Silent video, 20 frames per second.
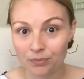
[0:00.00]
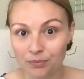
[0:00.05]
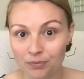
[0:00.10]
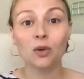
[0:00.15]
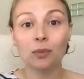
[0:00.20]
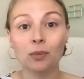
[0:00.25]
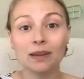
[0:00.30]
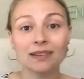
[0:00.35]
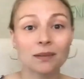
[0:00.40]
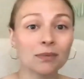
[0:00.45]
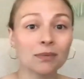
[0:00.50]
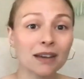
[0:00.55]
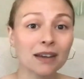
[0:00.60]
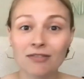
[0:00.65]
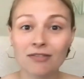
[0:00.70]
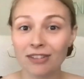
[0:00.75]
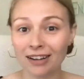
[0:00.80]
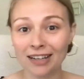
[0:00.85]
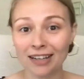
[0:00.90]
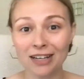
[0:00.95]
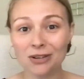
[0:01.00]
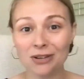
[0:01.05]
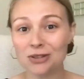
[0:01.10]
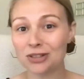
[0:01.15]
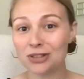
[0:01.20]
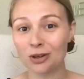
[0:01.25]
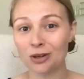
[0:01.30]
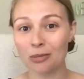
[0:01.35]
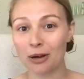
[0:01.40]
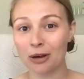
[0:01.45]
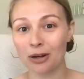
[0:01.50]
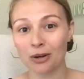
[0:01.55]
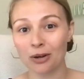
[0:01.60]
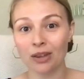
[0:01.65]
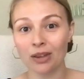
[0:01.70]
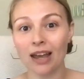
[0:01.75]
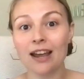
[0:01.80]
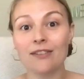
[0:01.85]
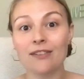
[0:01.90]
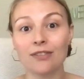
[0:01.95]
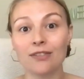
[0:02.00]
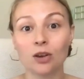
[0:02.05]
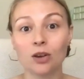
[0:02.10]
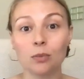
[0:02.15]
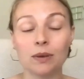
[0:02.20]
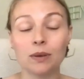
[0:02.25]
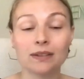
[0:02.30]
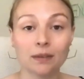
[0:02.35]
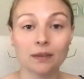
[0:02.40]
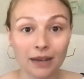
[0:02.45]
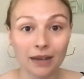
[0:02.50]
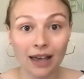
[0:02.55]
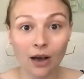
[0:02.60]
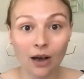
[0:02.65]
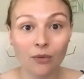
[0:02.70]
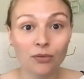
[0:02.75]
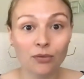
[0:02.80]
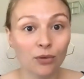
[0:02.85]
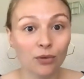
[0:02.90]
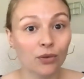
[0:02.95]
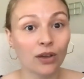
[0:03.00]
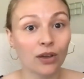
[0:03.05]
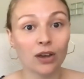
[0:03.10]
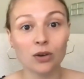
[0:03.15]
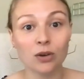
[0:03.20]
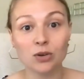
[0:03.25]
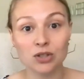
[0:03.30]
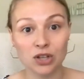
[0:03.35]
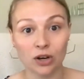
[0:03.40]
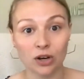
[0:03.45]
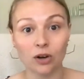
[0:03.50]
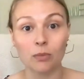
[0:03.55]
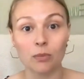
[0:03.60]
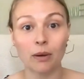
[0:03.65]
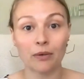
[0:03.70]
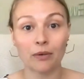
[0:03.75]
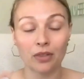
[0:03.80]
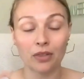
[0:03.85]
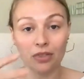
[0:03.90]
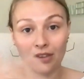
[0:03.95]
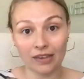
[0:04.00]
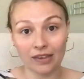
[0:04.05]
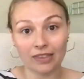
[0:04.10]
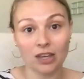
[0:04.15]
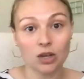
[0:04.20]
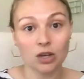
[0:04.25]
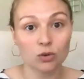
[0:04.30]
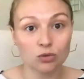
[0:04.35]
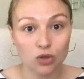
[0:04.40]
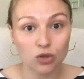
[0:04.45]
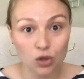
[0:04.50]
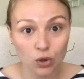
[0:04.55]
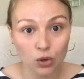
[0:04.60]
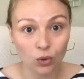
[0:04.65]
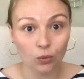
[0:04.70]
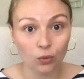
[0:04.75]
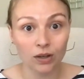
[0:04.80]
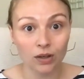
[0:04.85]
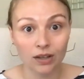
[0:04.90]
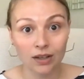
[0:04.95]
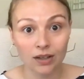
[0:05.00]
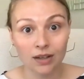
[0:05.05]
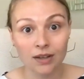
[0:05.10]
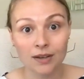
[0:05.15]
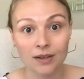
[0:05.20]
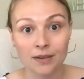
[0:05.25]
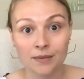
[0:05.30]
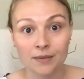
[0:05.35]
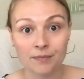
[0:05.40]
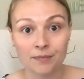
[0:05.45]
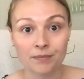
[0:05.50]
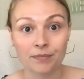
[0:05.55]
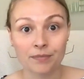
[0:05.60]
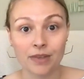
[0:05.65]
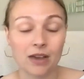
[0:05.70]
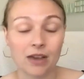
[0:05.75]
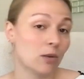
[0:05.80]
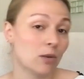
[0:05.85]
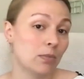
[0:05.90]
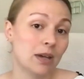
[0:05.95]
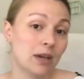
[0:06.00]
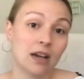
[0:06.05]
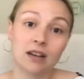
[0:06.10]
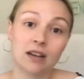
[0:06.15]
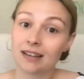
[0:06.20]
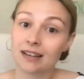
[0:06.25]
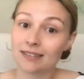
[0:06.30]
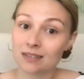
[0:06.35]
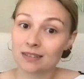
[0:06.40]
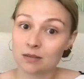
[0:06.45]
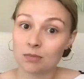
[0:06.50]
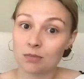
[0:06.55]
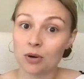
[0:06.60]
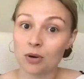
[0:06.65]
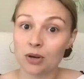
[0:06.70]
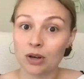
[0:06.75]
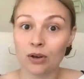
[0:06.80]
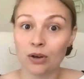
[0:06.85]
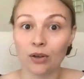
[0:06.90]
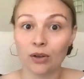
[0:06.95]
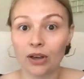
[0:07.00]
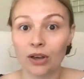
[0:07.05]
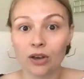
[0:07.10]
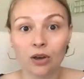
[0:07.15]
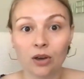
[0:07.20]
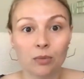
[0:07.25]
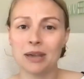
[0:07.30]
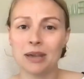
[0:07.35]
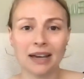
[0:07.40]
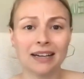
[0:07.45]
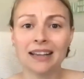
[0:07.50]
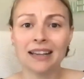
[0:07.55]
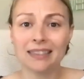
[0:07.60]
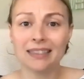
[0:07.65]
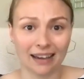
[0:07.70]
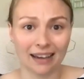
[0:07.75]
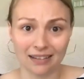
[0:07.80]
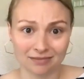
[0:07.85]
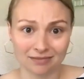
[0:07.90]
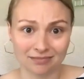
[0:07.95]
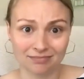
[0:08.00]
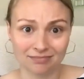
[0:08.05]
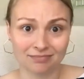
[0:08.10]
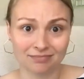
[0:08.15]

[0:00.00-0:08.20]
It could be something funny you shared about your life. It could be something helpful that you shared about the thing that you do. It could be a testimonial. It could be anything.